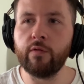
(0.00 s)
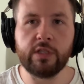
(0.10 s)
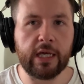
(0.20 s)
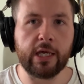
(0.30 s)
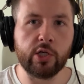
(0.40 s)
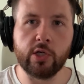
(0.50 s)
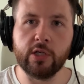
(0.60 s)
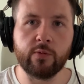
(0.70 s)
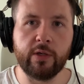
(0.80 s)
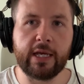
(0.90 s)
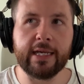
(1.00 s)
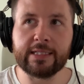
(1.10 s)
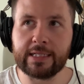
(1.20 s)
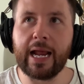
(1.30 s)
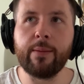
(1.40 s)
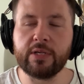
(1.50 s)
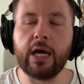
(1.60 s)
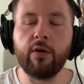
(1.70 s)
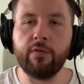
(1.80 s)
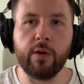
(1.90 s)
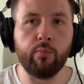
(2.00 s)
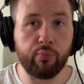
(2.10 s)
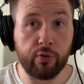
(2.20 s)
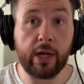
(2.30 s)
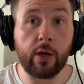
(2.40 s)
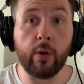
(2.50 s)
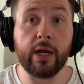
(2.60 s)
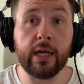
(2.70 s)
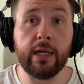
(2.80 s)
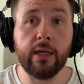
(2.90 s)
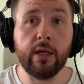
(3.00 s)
of dickishness would get slapped out of him pretty quickly.